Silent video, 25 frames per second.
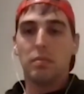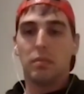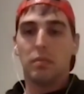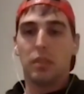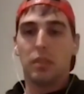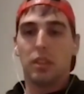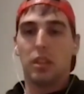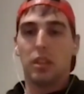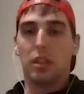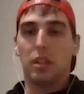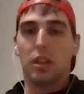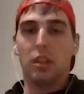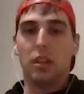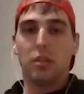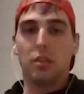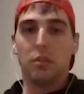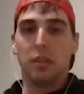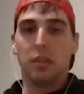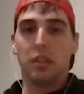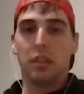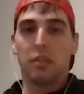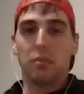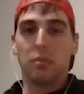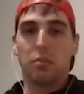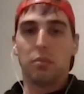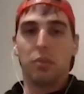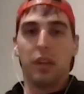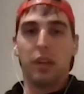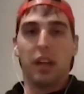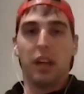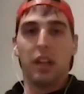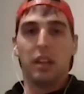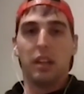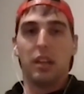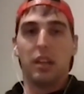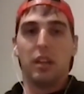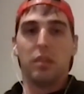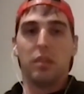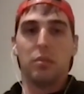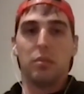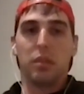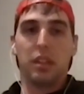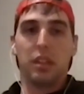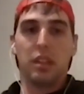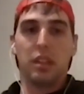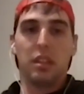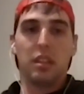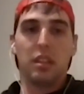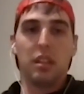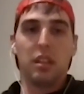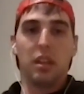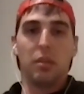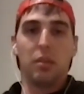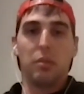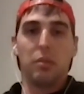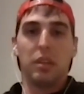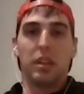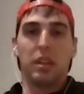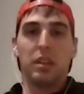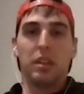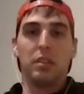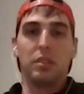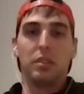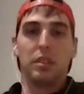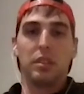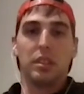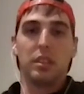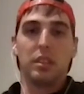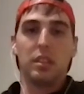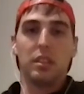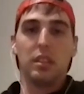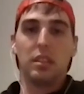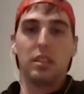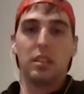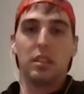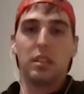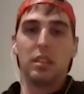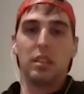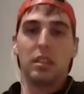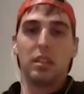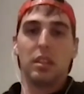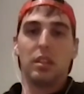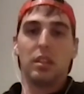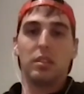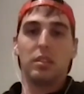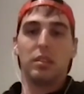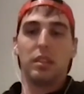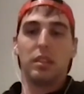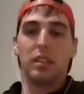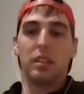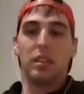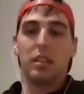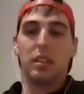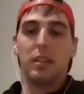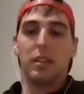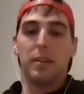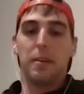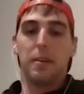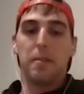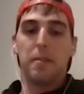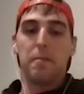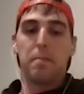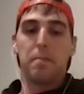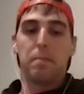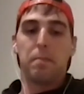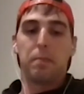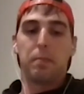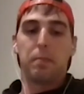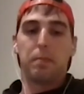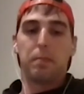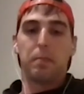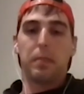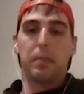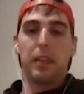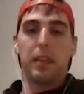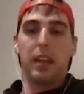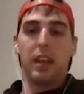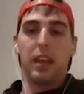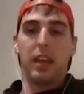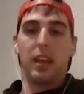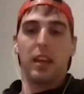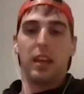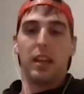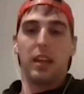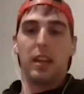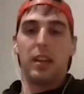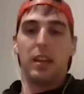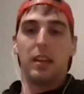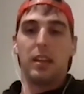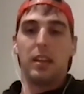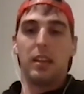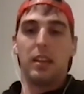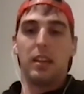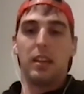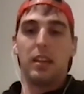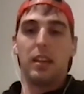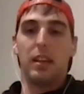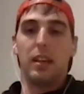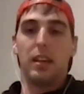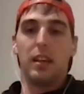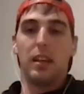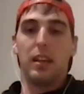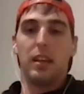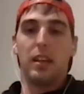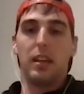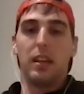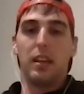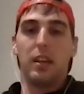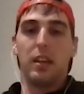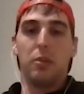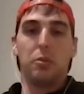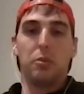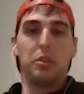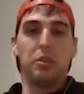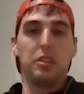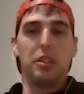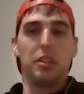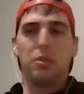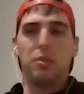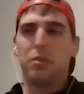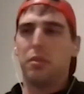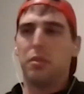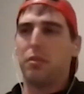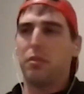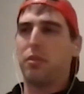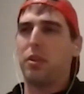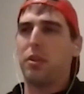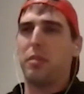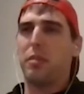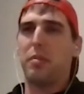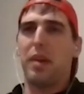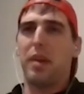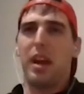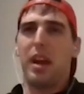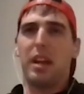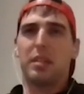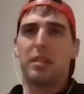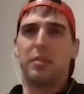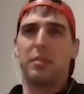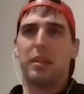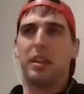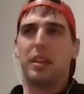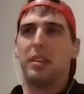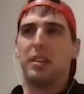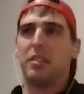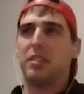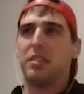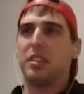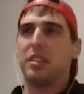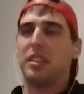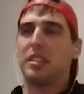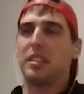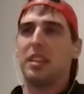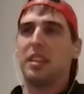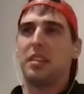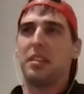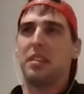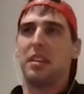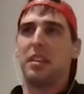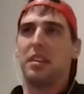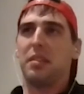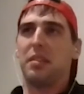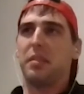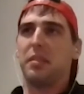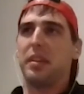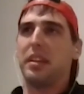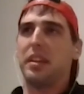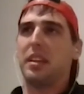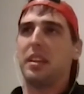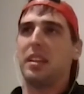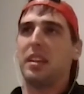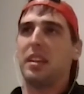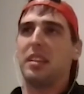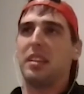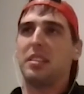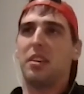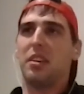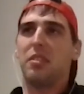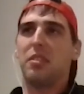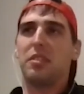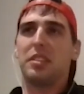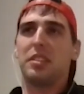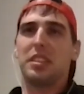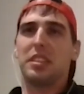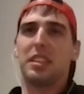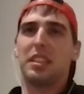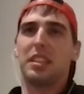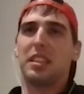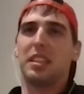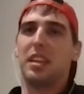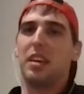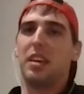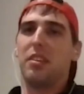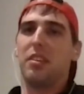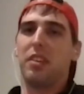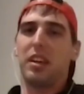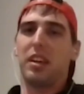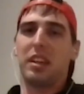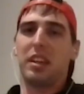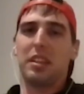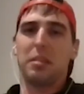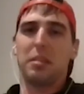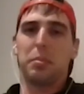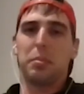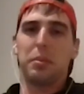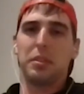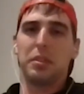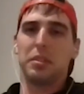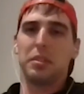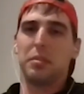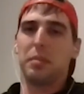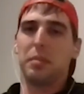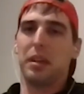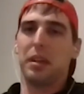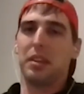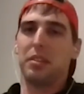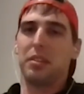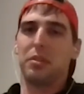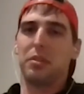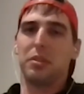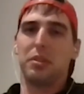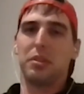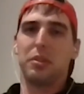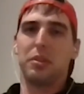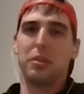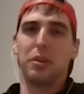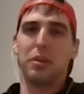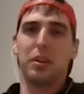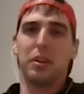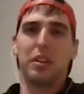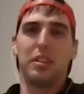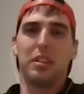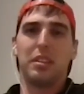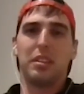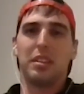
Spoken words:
you know, we went out there and we killed it, you know, and it was a fun match, man. It was. I mean, it's always a good day when I get to put somebody through a door,